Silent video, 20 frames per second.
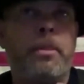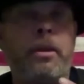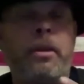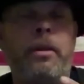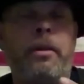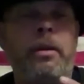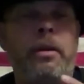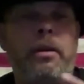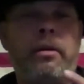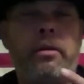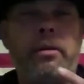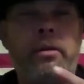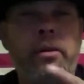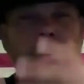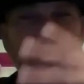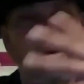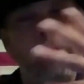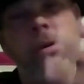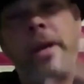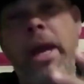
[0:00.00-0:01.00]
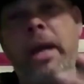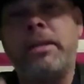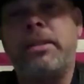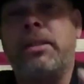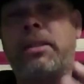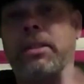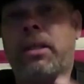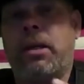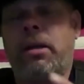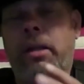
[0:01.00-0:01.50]
you don't
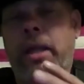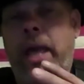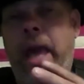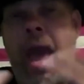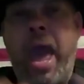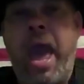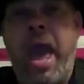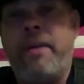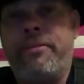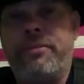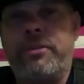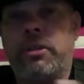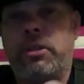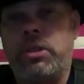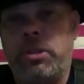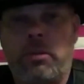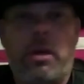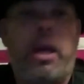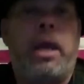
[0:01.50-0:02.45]
necessarily have to train.